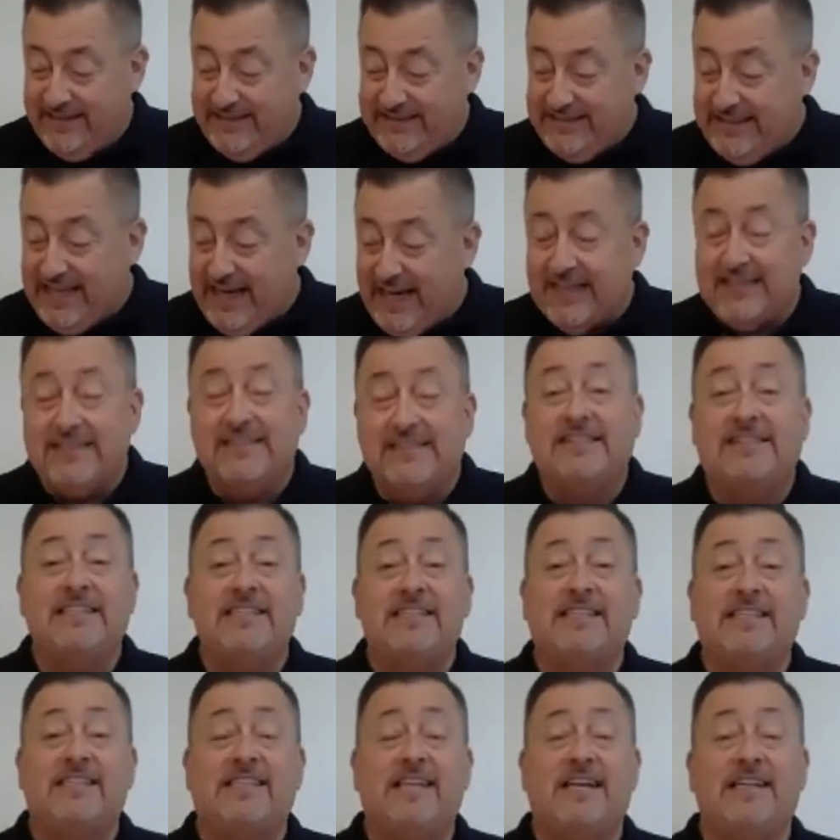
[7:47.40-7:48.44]
Yes,
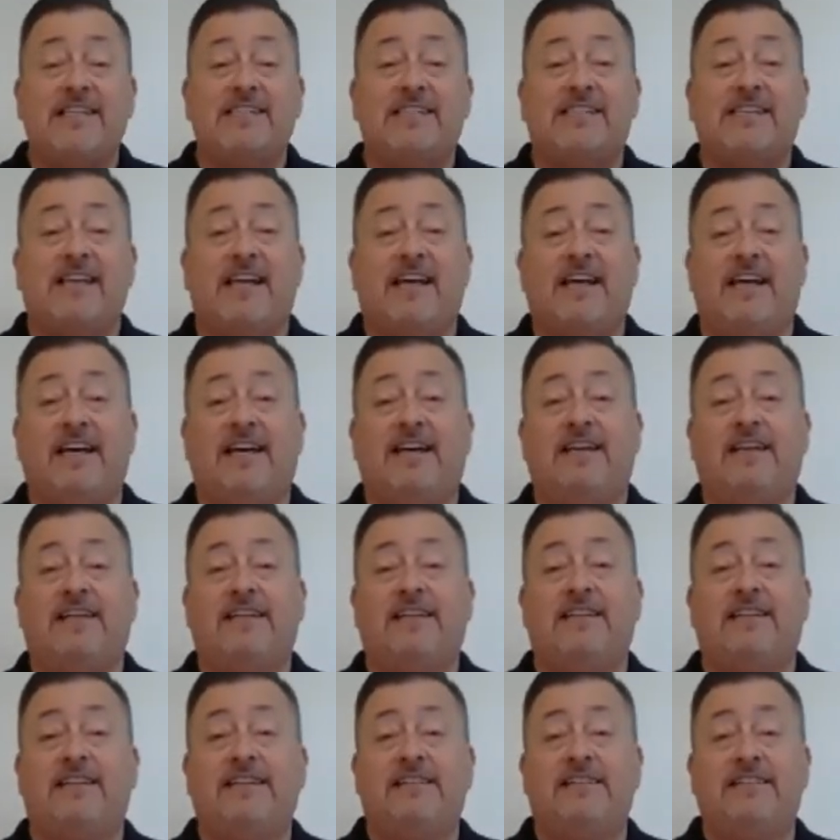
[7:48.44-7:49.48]
this does
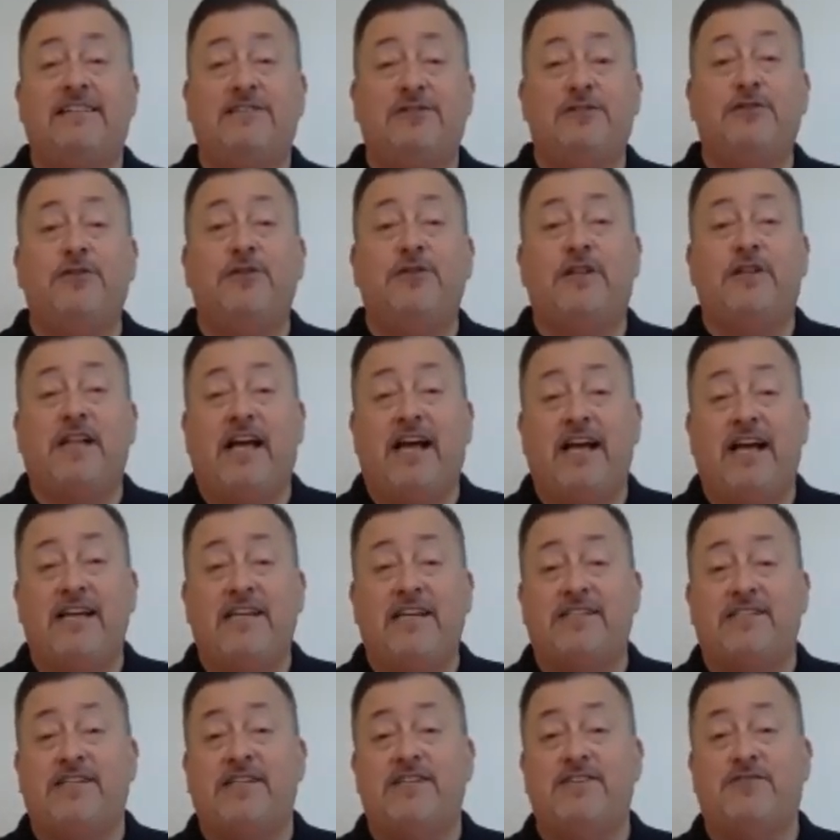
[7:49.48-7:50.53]

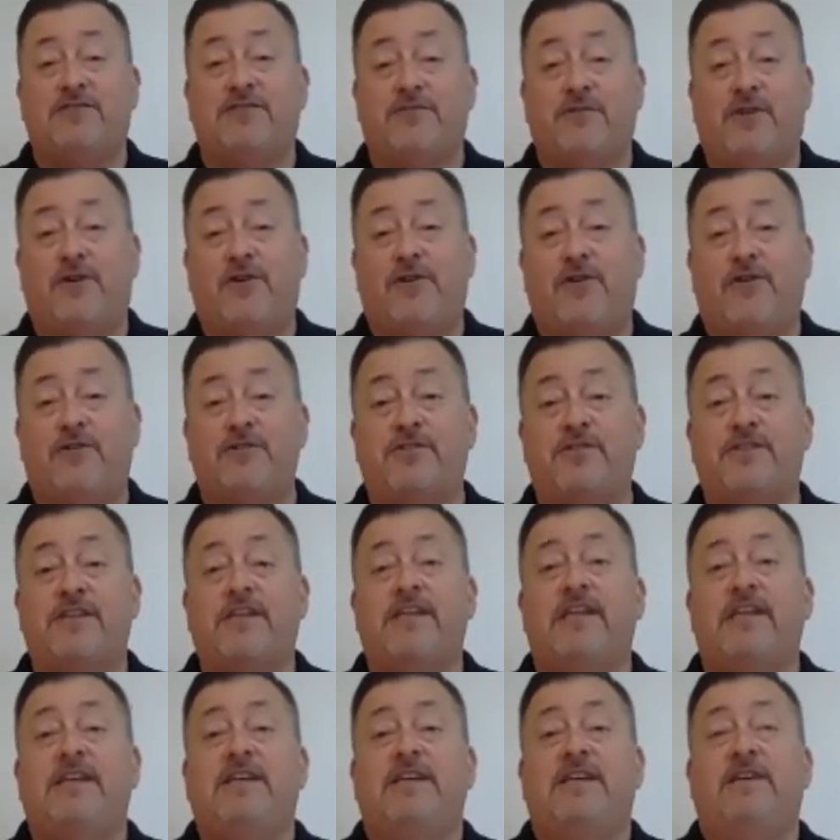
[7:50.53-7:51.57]
utilize controls.
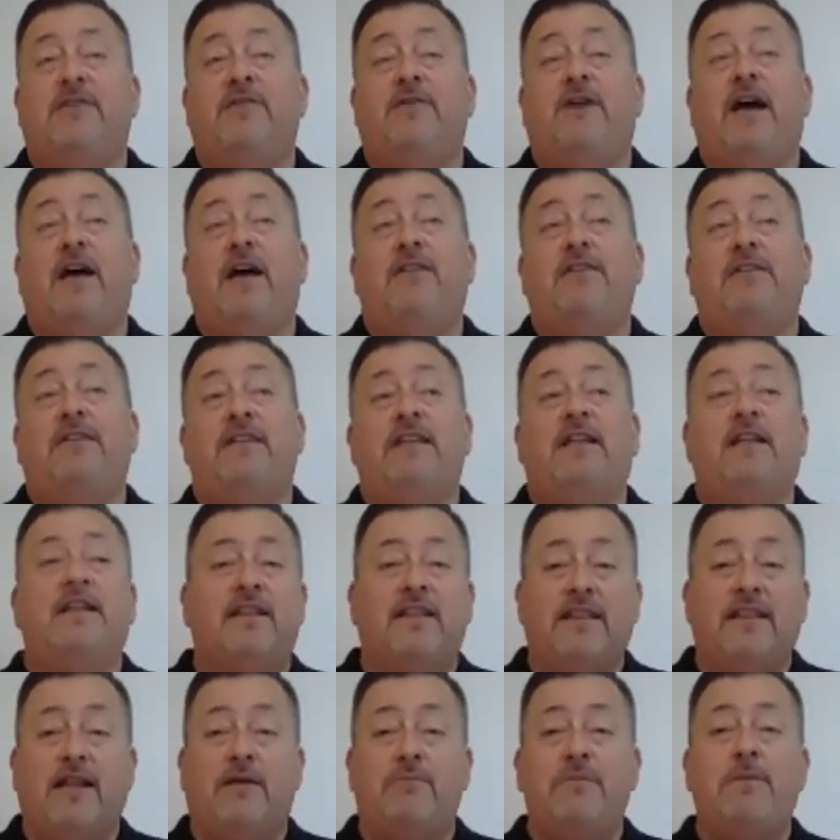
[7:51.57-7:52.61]

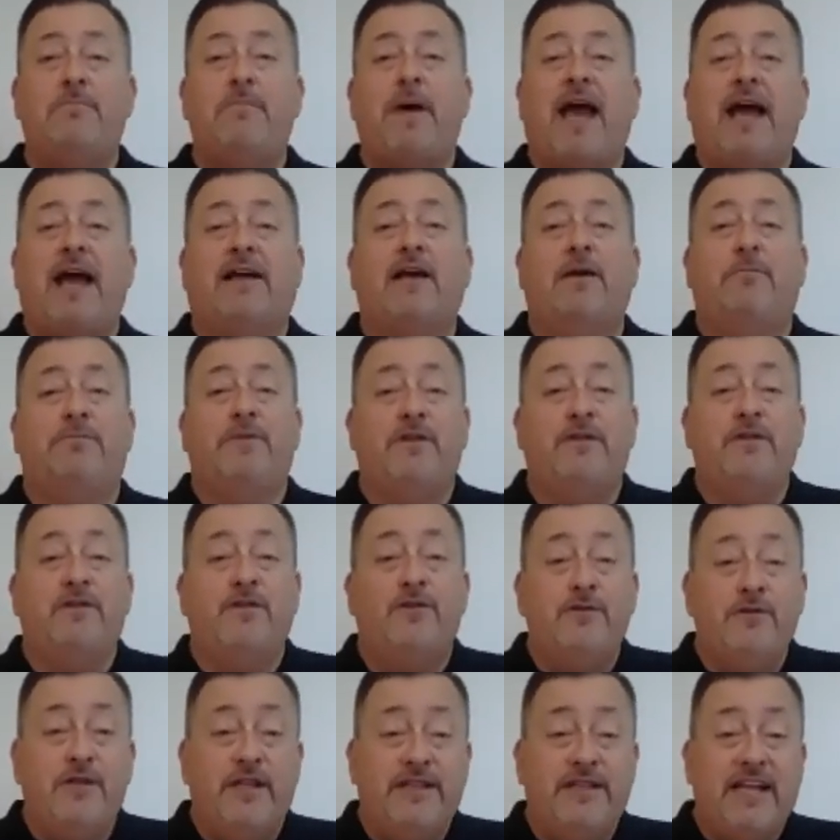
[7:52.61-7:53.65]
Let me back up.
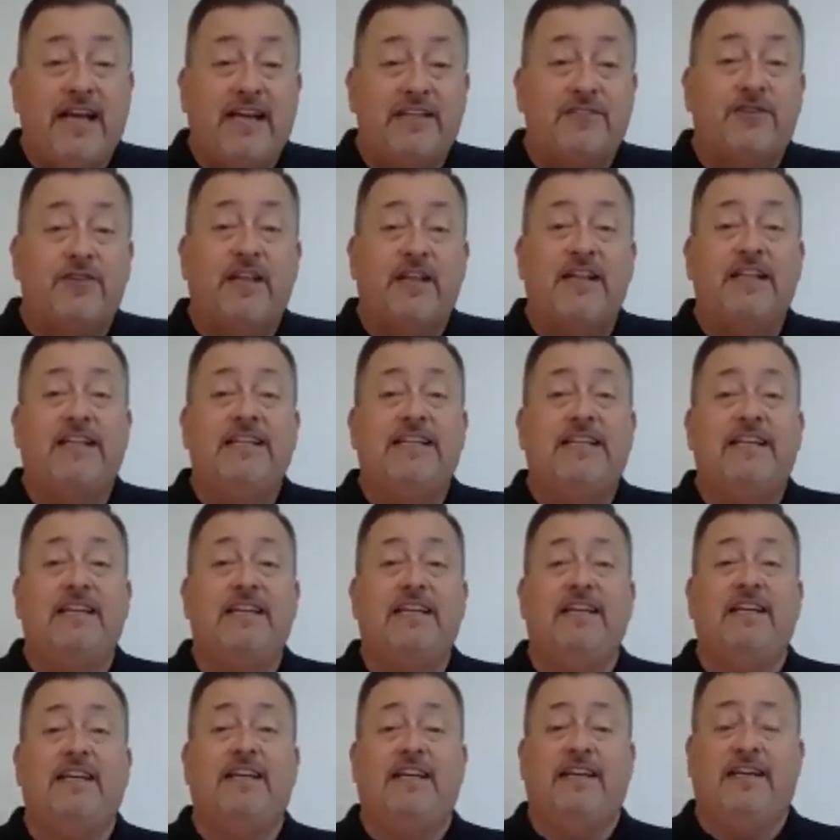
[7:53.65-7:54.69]
Natural
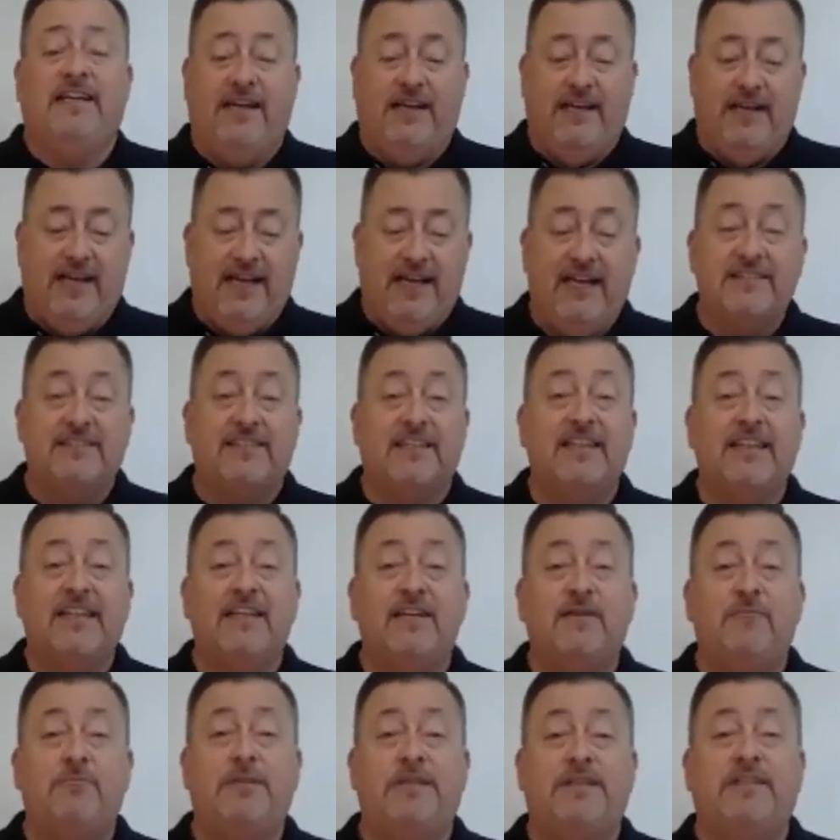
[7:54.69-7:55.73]
LED has a
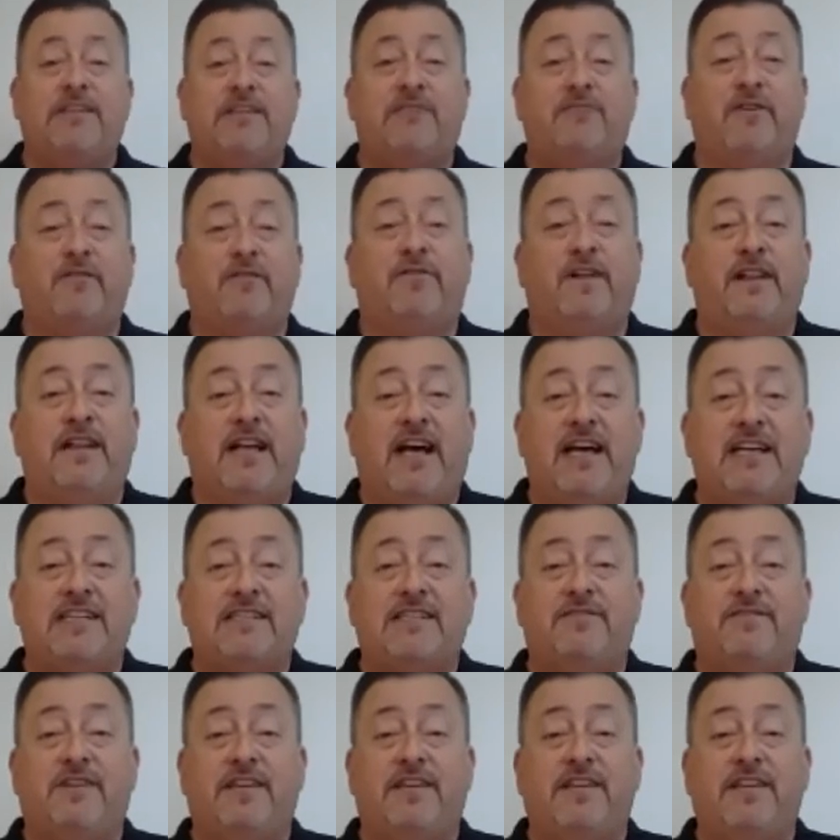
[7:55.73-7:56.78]
little bit different
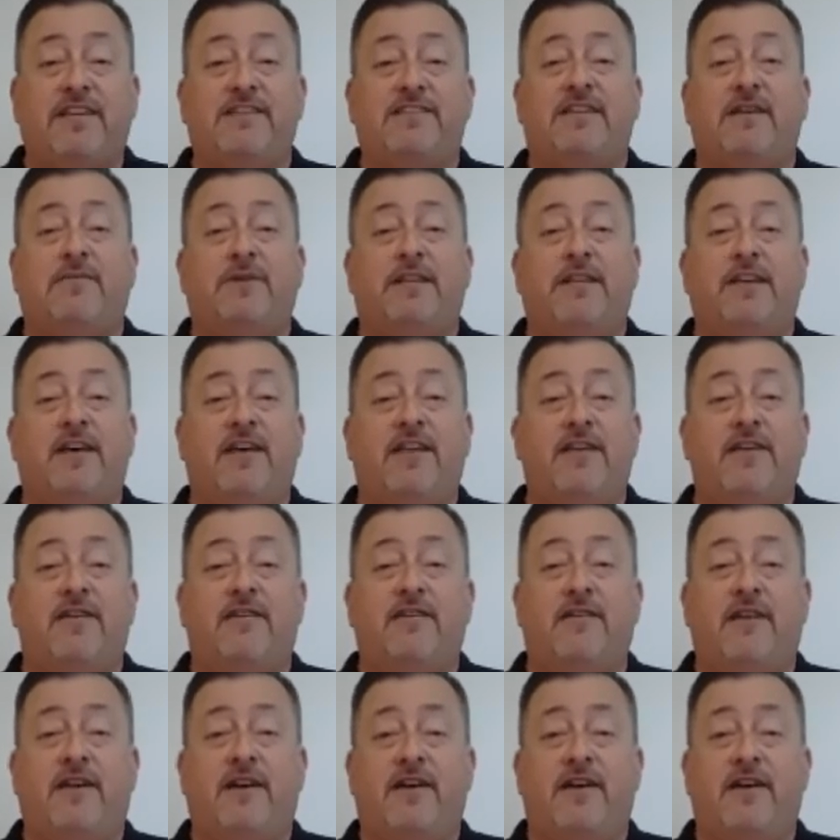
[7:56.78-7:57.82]
philosophy than some of the
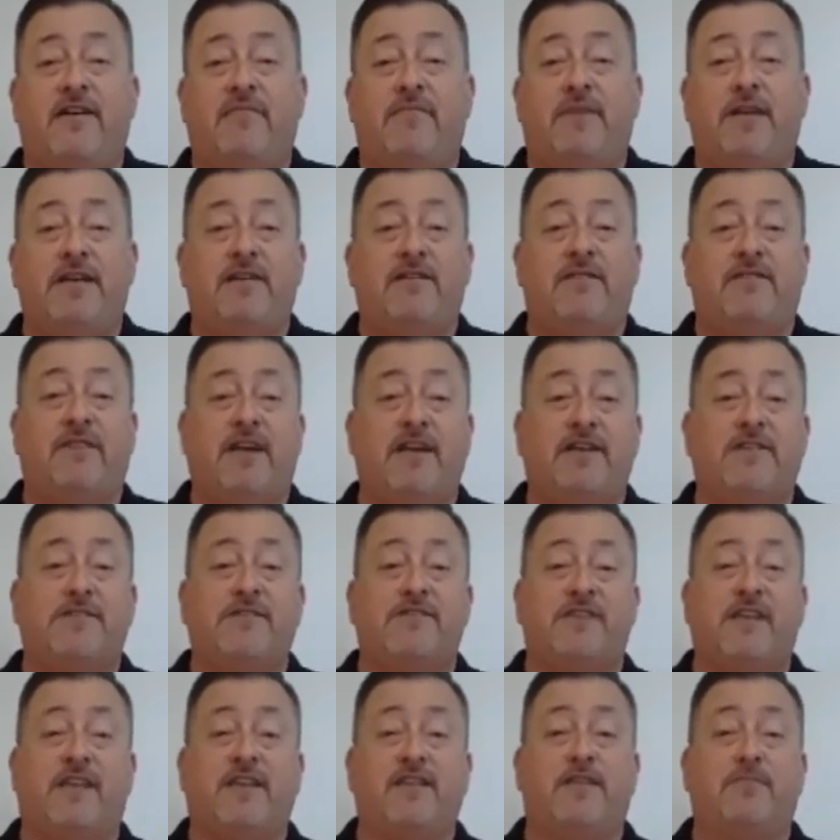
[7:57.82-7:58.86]
other manufacturers
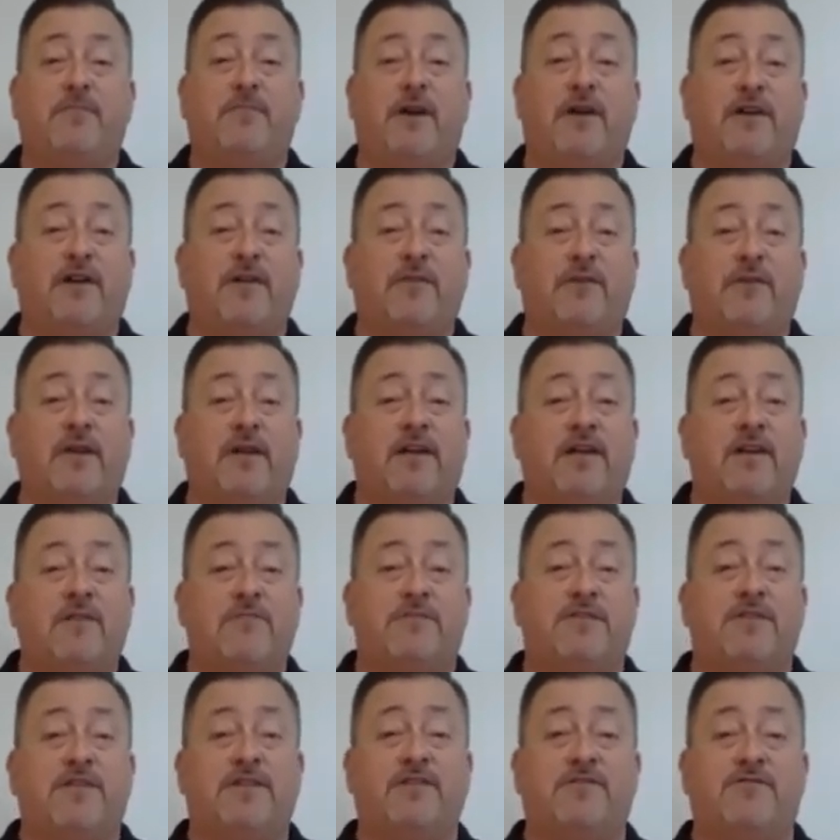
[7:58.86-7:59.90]
on the market when it comes
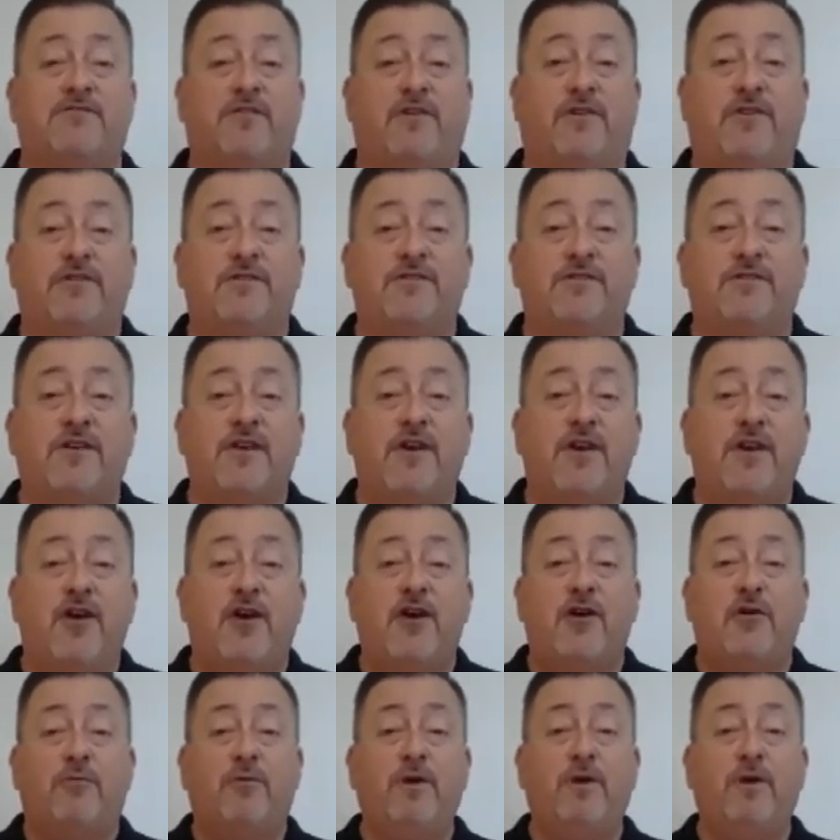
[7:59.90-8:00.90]
to controls. We